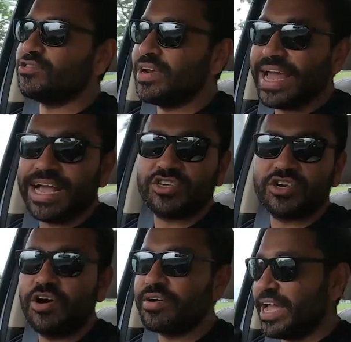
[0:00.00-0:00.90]
relaxed
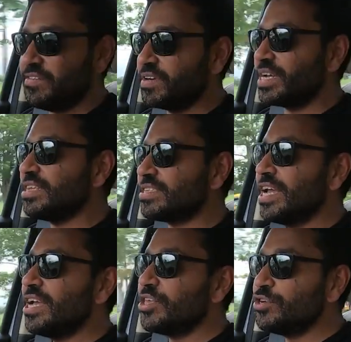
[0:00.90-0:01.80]
or effortless.
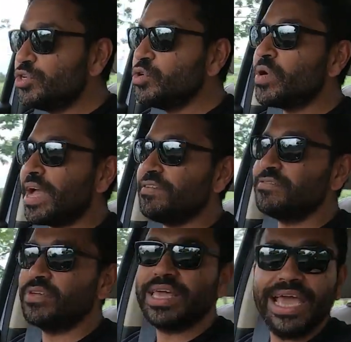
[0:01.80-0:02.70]
You do
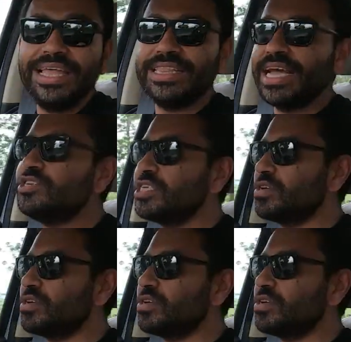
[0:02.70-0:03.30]
have to cane the engine